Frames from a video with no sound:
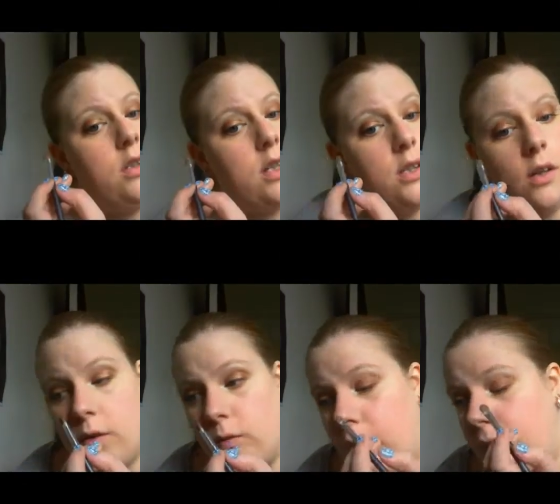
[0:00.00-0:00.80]
and then it
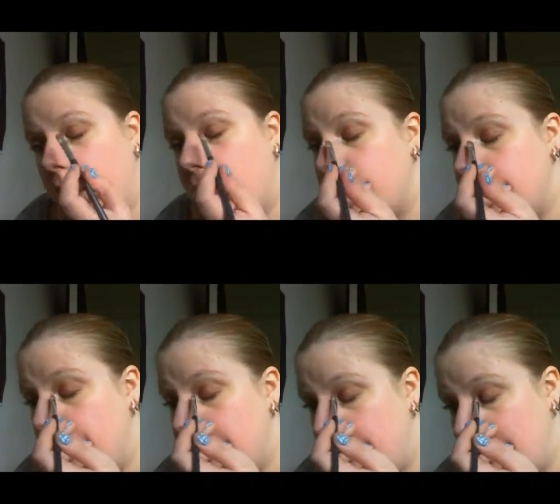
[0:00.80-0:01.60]
just
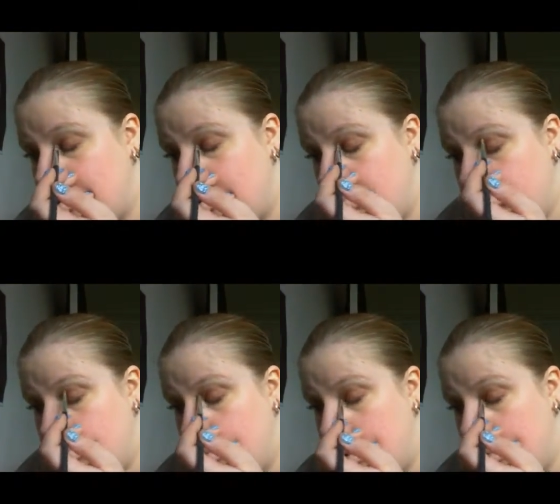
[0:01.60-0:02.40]
doesn't look
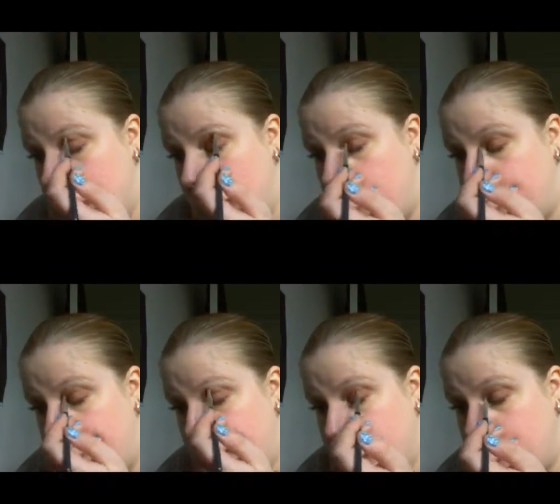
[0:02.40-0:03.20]
right, and obviously
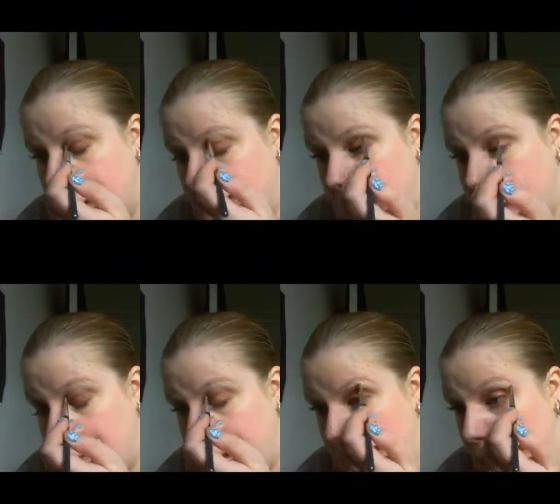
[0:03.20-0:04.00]
it takes
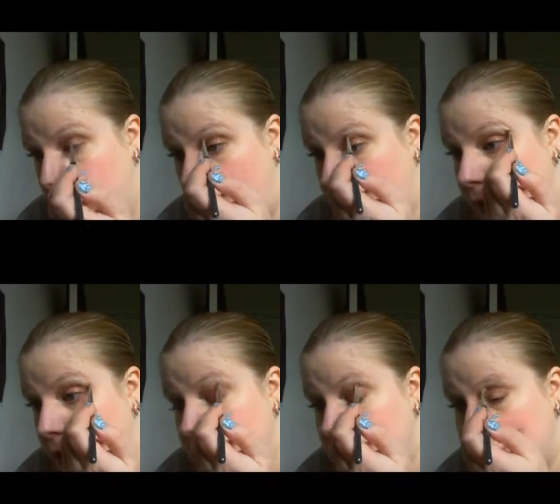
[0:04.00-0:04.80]
then
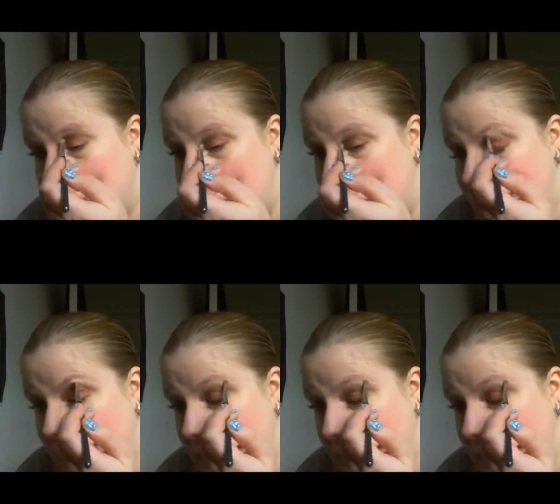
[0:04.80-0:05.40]
forever to kind of